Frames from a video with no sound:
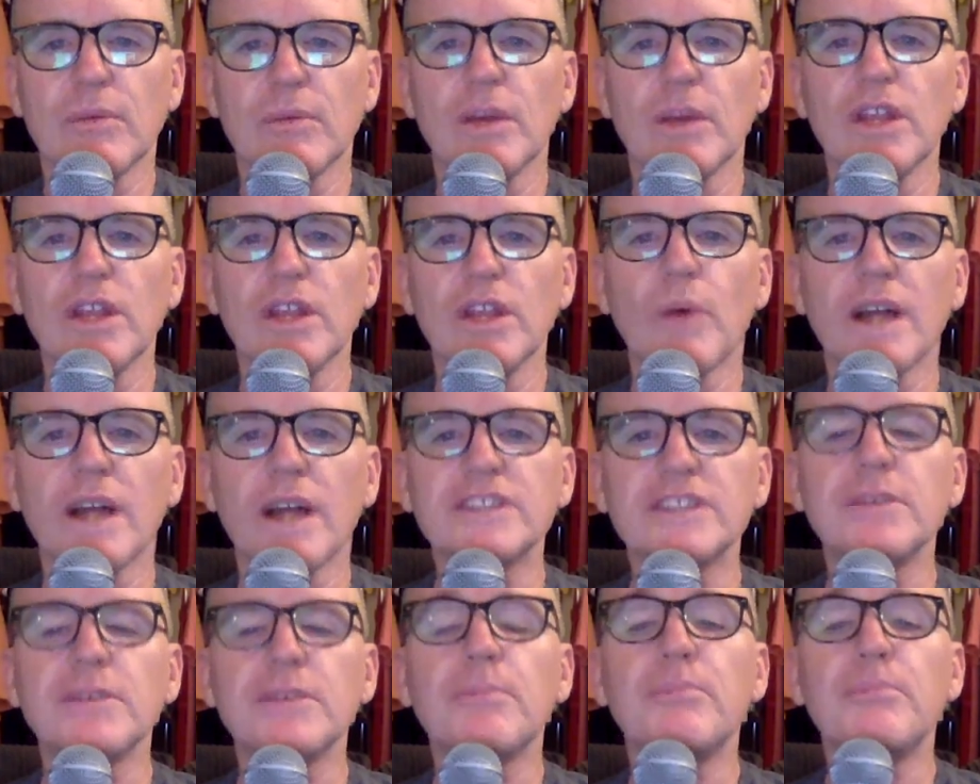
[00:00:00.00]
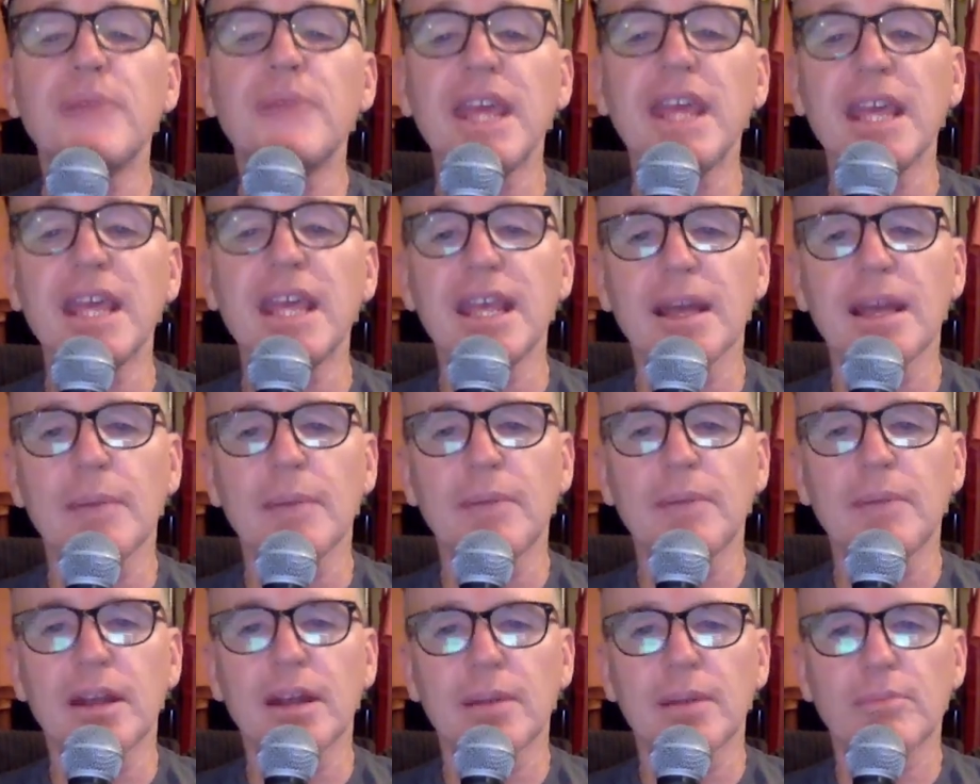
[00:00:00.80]
When you want to be a
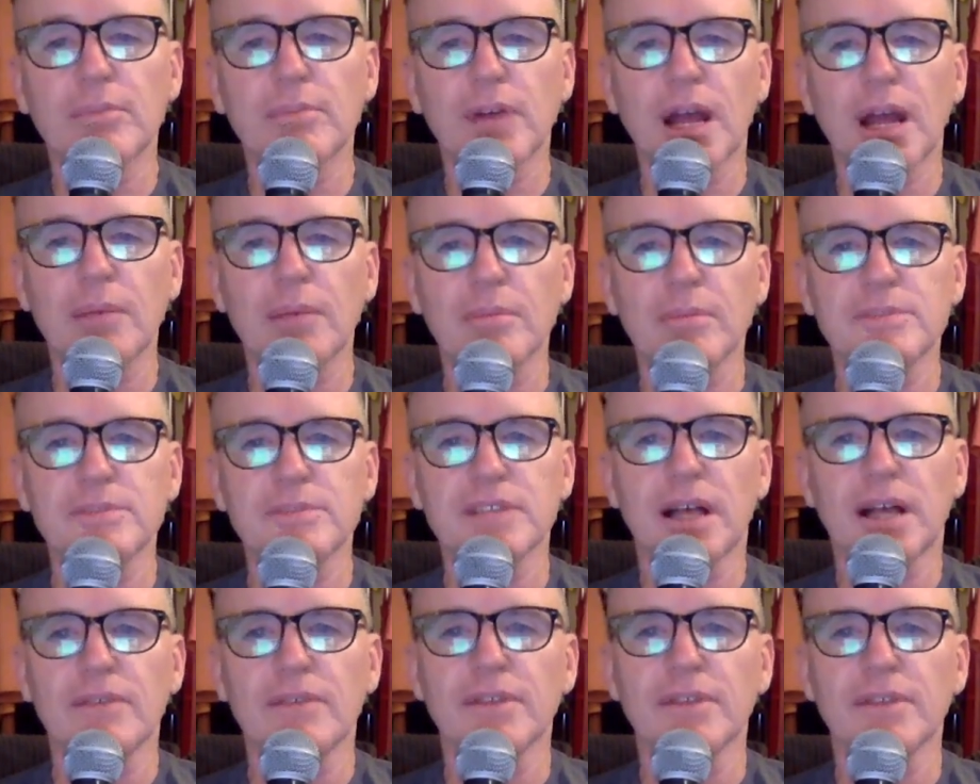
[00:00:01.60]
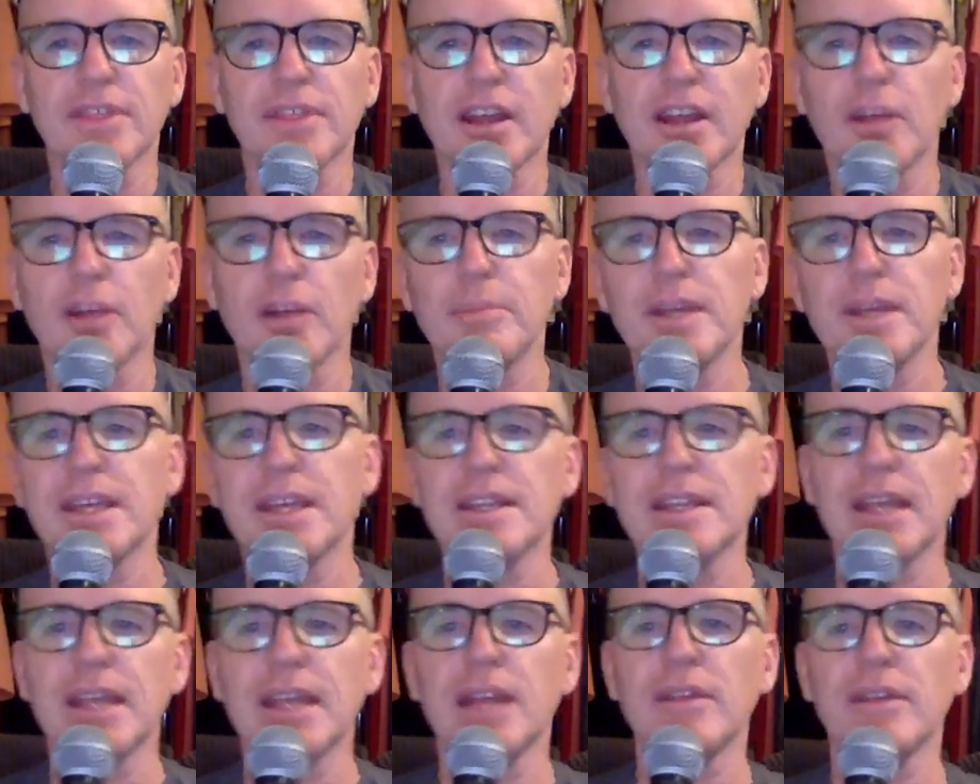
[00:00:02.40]
better problem solver, therapy
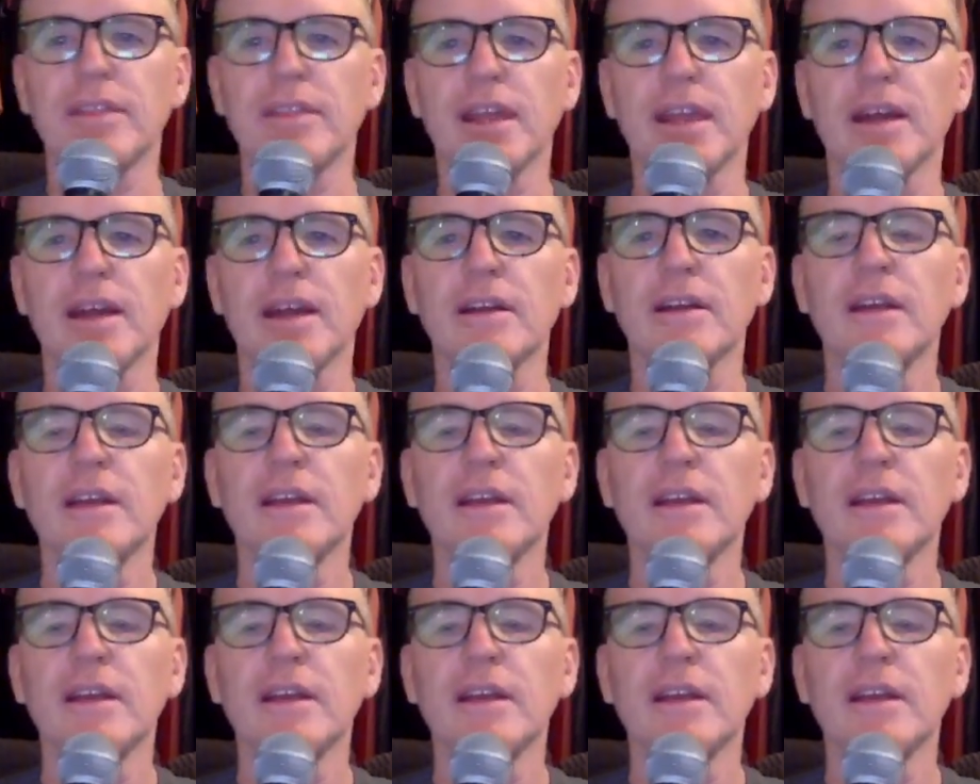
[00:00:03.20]
can get you there.